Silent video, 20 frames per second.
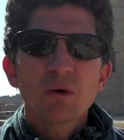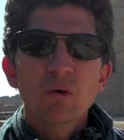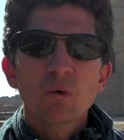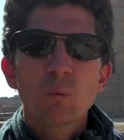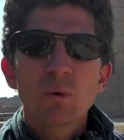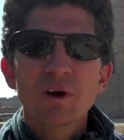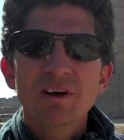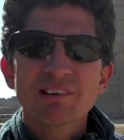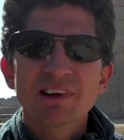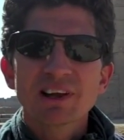
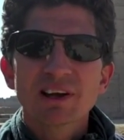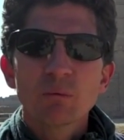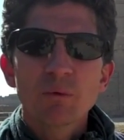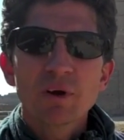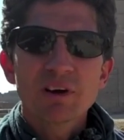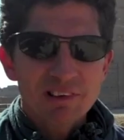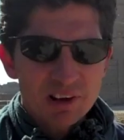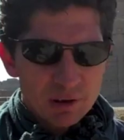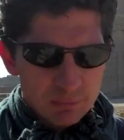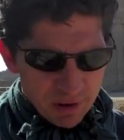We're
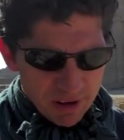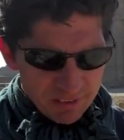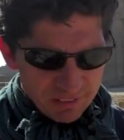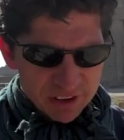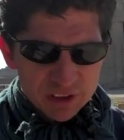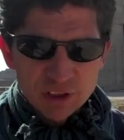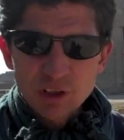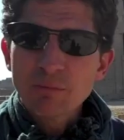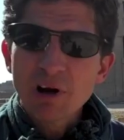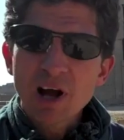at a
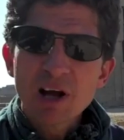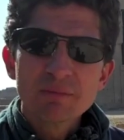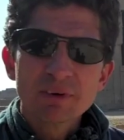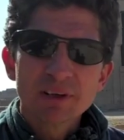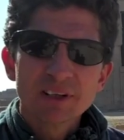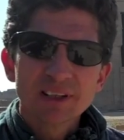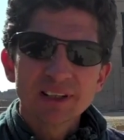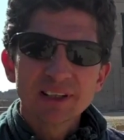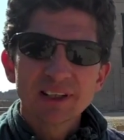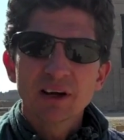pivotal
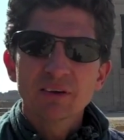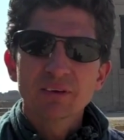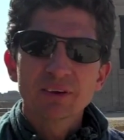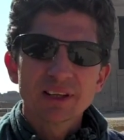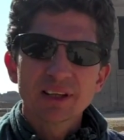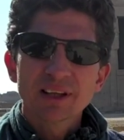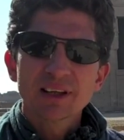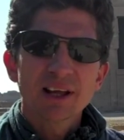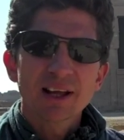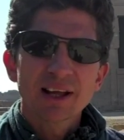moment, you know,
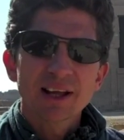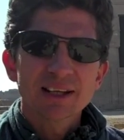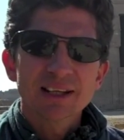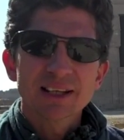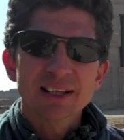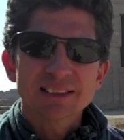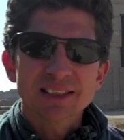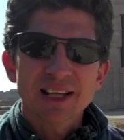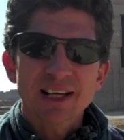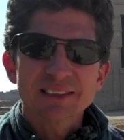
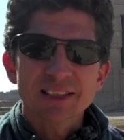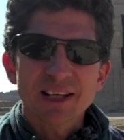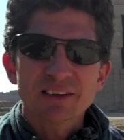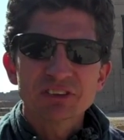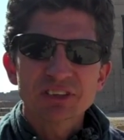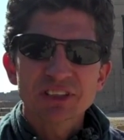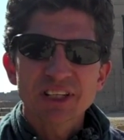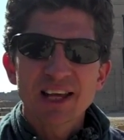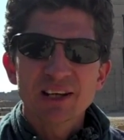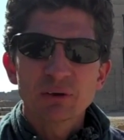as I've
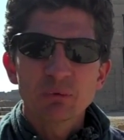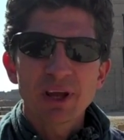said.